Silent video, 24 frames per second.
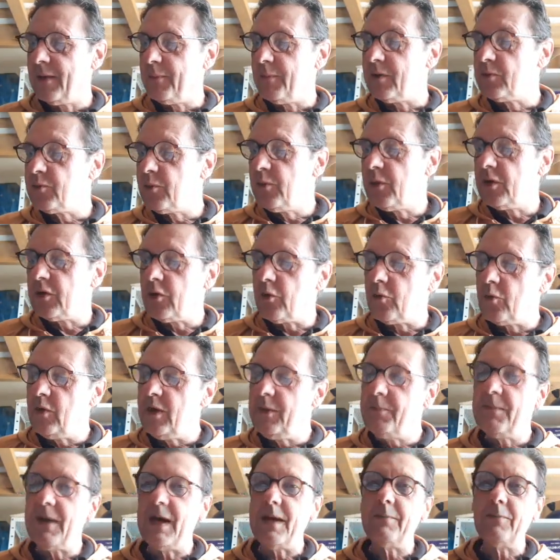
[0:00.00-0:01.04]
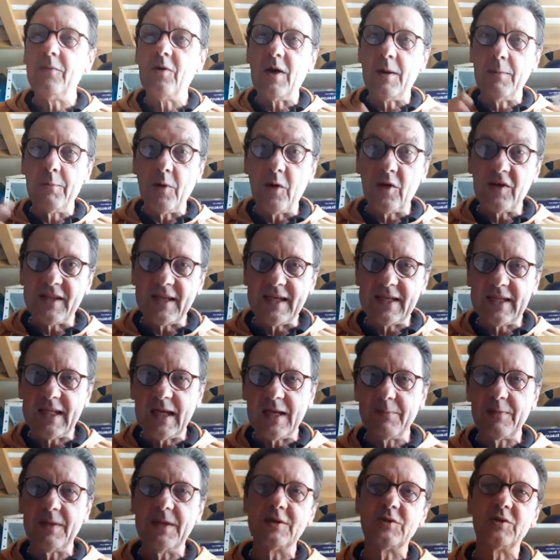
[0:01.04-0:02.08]
But we want to remember our
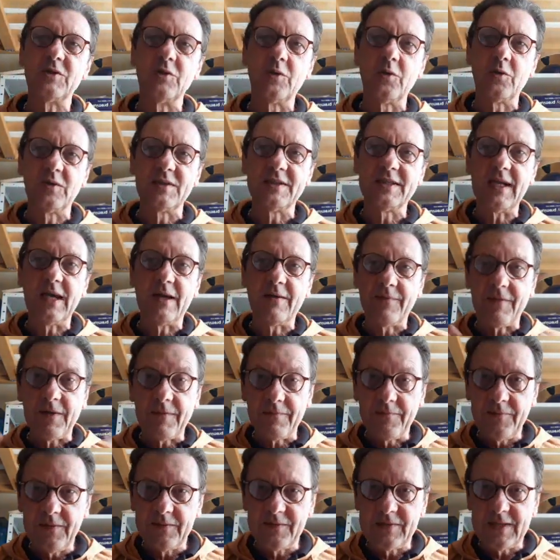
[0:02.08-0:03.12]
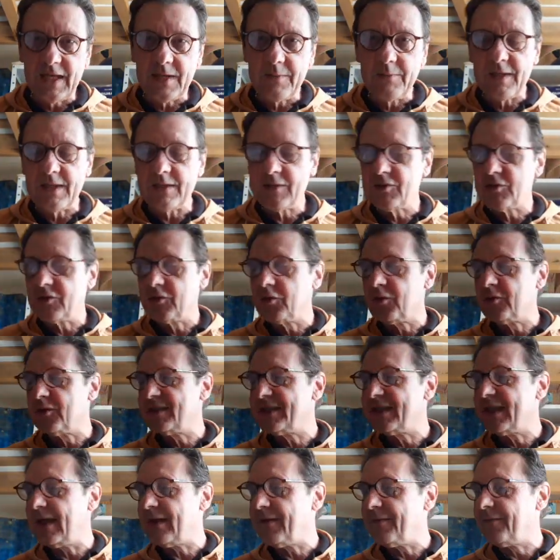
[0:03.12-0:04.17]
multidimensional self, our fifth dimensional
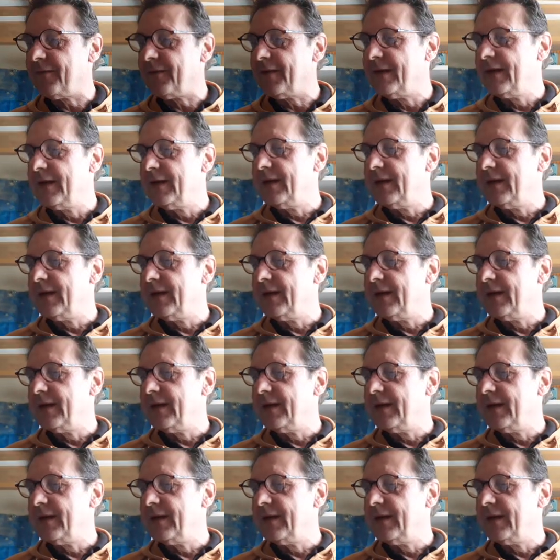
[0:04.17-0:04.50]
self.